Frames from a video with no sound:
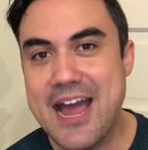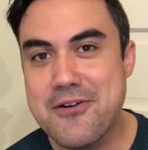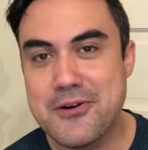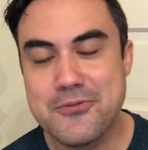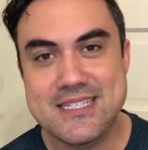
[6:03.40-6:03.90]

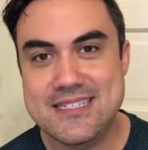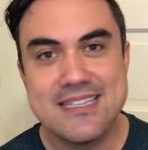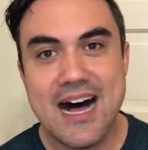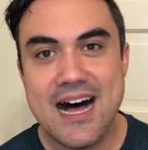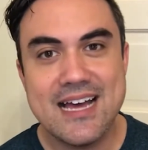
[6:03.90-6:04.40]
Hira was
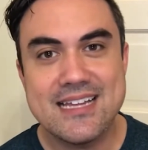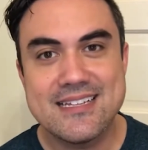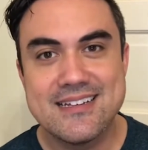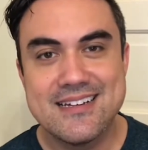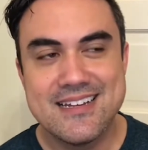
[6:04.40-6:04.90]

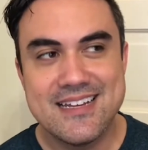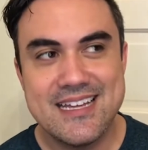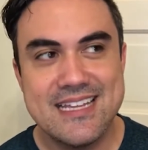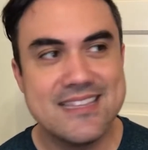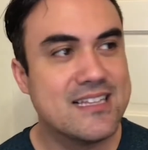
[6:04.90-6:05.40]
not
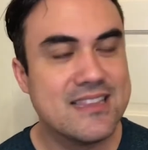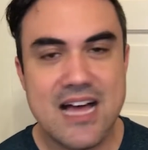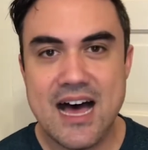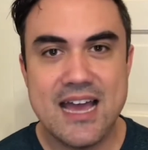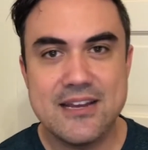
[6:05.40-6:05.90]
in the
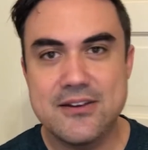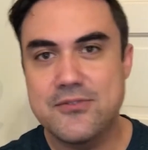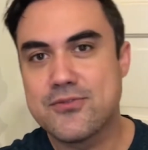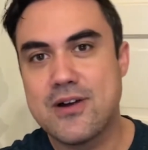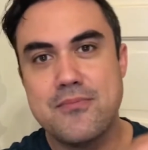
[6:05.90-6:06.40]

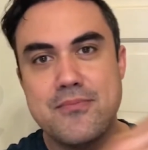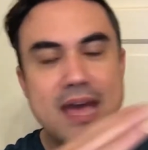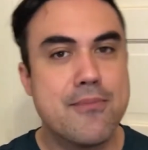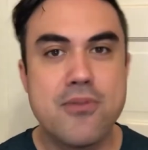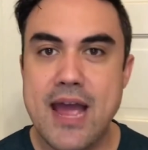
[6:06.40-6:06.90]
line from
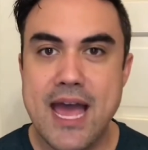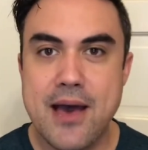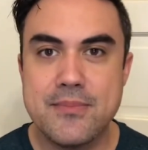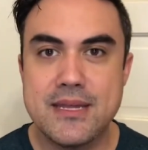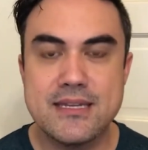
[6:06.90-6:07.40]

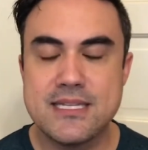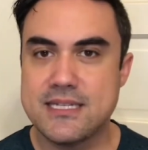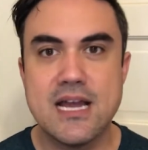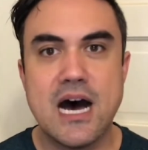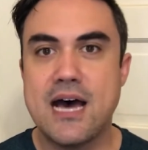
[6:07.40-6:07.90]
Abraham and
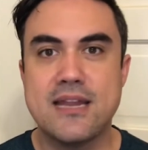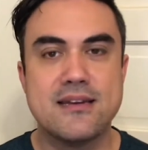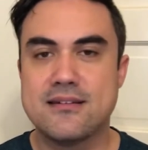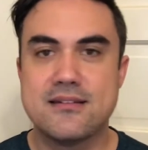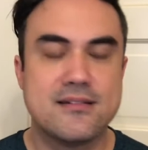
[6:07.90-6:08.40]
did
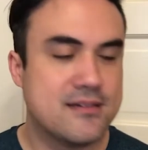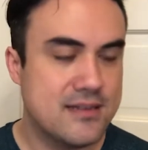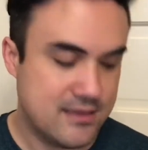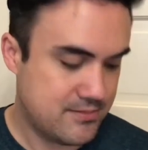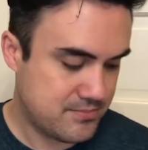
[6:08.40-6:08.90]
not
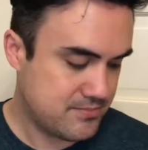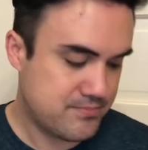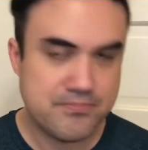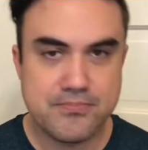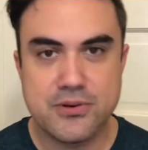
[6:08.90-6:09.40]

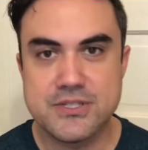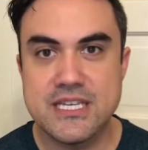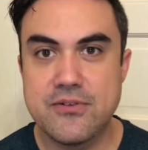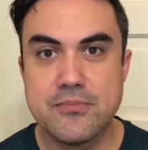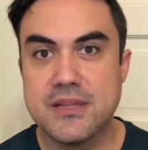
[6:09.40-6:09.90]

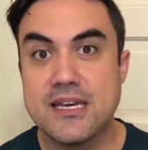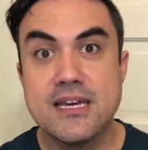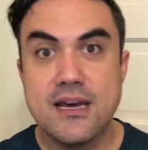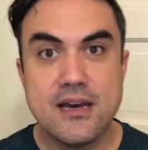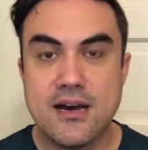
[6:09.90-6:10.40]

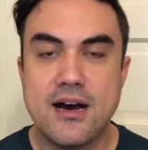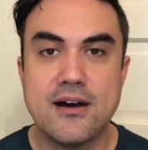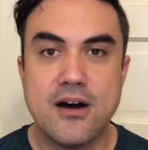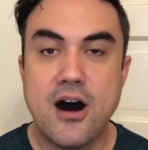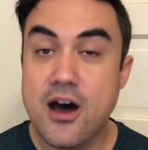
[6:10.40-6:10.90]
perceivably
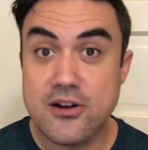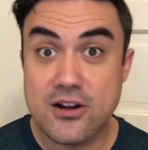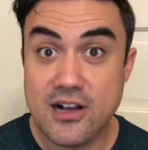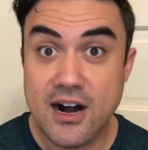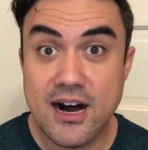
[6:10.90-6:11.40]

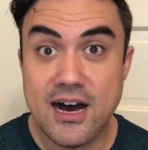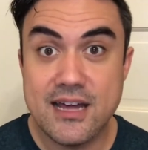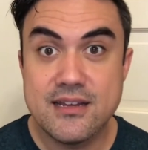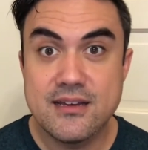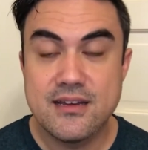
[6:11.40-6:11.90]
honor
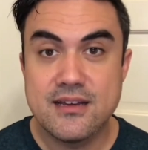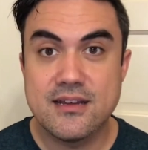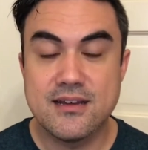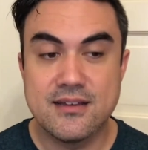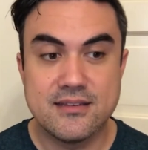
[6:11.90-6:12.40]
God,
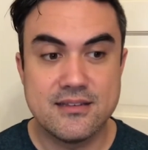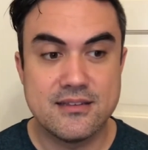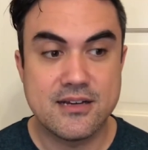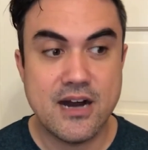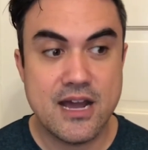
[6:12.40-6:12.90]

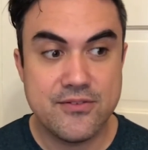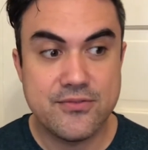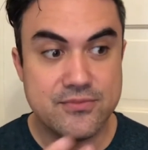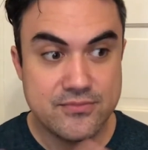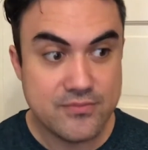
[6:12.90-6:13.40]
the God
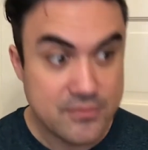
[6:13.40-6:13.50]
of